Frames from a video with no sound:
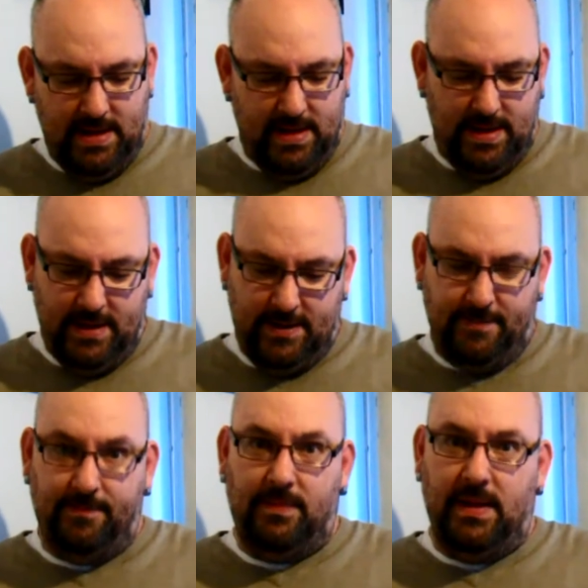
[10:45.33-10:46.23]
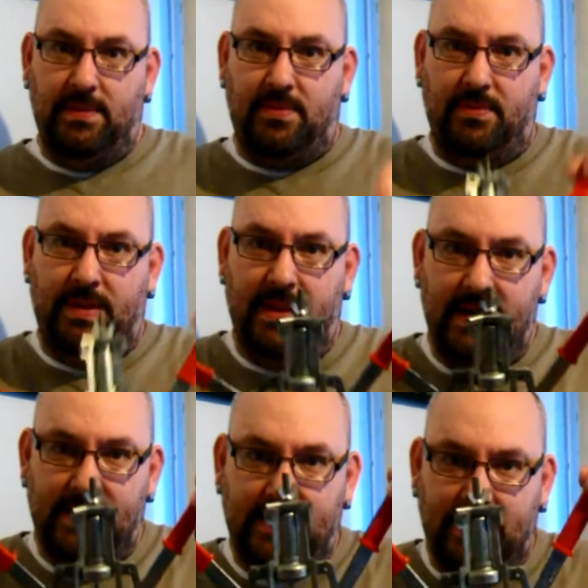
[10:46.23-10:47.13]
He brought me
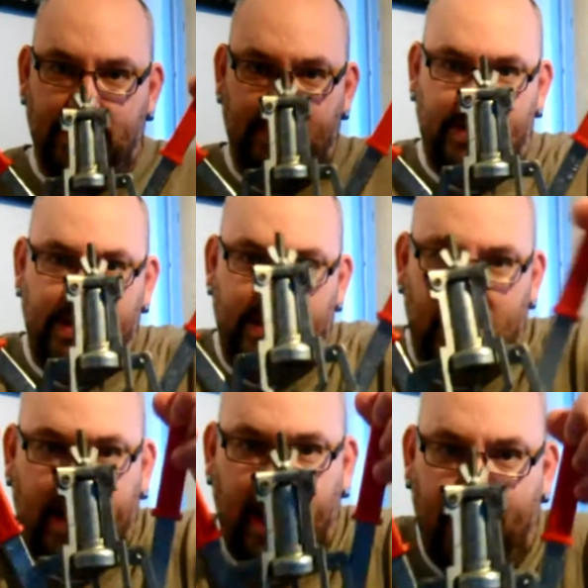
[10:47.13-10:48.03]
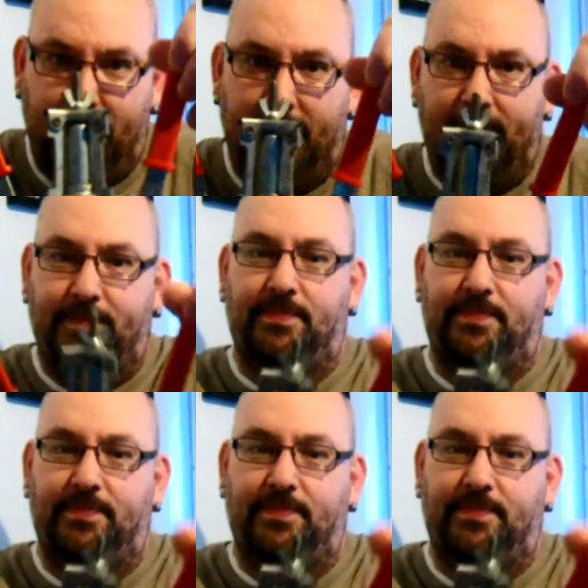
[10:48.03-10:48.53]
this, which is a capper.